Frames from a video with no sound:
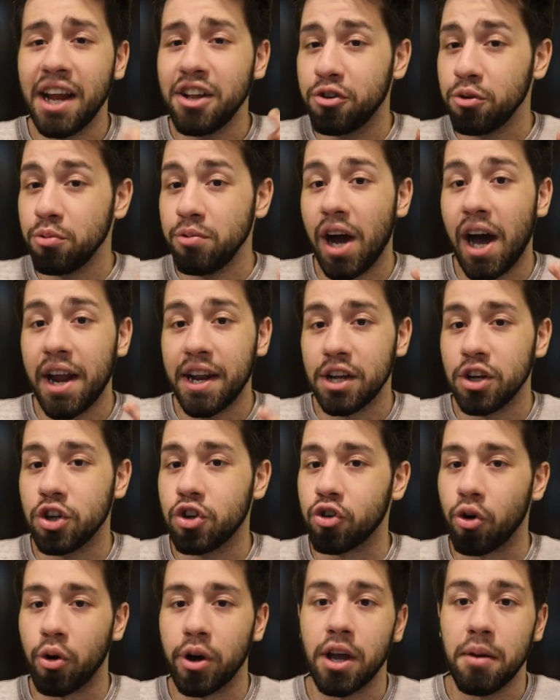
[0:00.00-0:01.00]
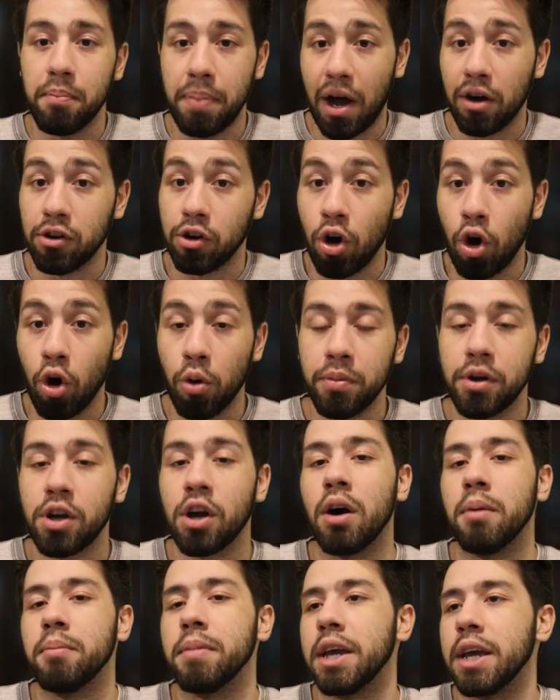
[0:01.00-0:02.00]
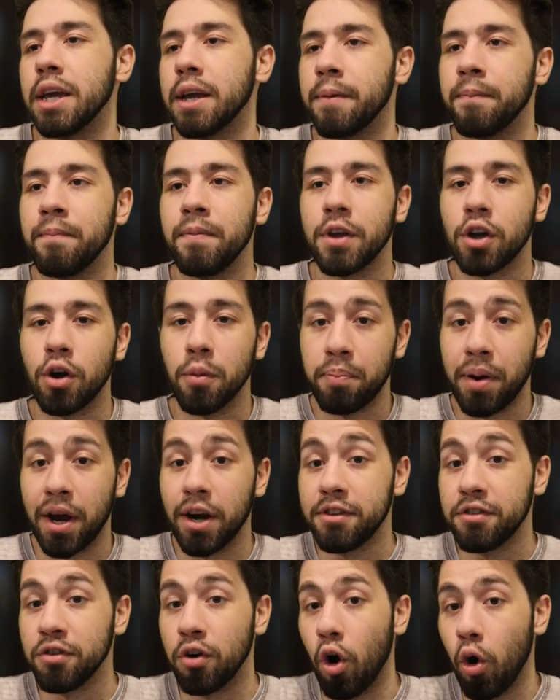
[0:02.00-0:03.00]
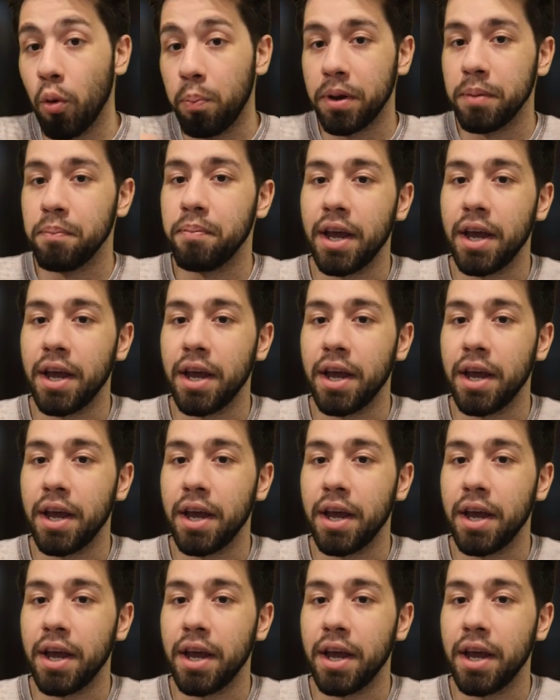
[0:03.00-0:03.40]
do not enjoy about Homecoming compared to open